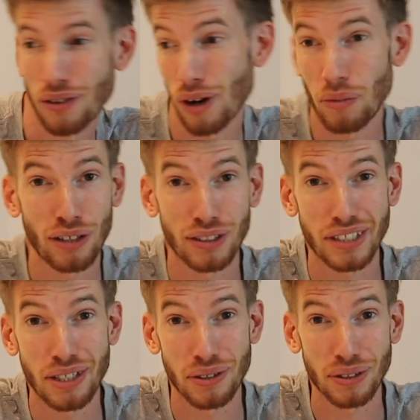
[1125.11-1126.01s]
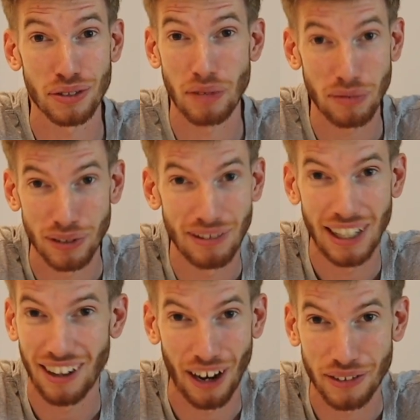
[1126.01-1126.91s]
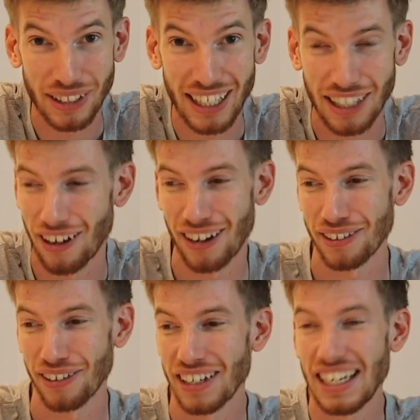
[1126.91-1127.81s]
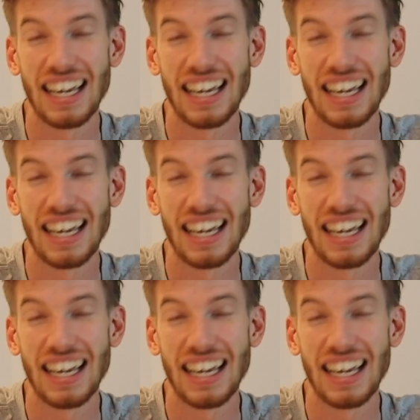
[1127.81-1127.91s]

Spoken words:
or I might not see you at all because maybe I don't get in. I don't know.